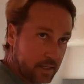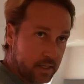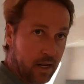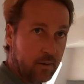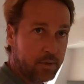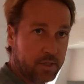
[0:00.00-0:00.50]
is
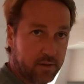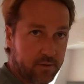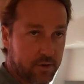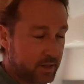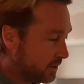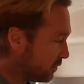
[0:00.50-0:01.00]
set up as a
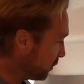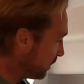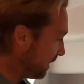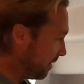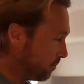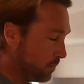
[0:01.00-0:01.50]
fridge. You
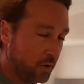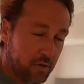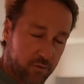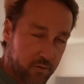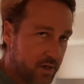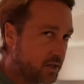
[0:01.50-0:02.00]
can have them both
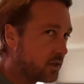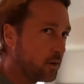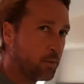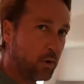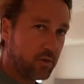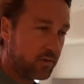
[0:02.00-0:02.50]
freezer,
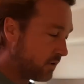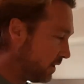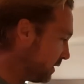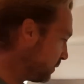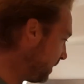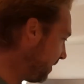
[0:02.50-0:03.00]
both
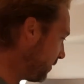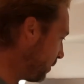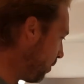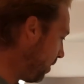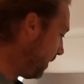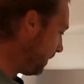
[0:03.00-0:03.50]
fridge, whatever you
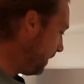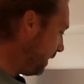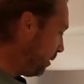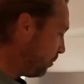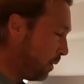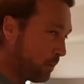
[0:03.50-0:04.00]
want.
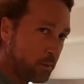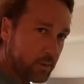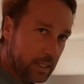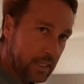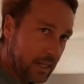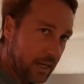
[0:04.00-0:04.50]
But we
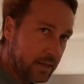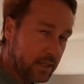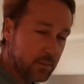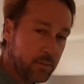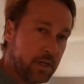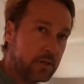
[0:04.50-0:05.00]
really like
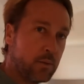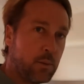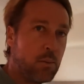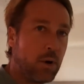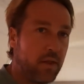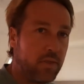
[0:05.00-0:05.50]
this because when we
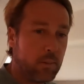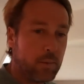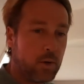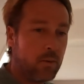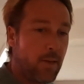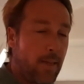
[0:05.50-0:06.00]
bought the
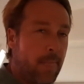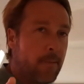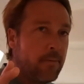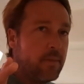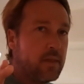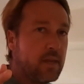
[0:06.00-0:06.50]
boat,
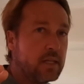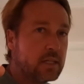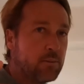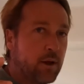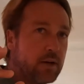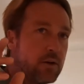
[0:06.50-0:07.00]
the
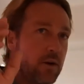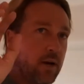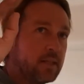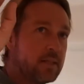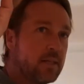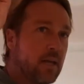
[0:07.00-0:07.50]
inspector
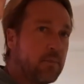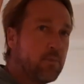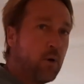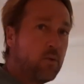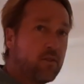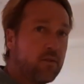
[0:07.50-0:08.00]
had said
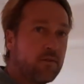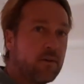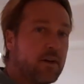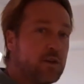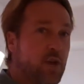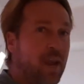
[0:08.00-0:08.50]
both the
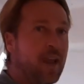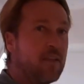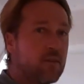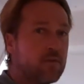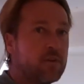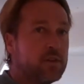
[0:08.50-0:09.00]
fridge
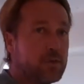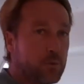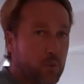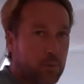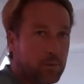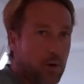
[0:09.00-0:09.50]
and the freezer
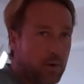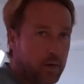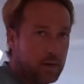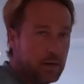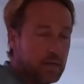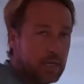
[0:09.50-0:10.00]
were broken.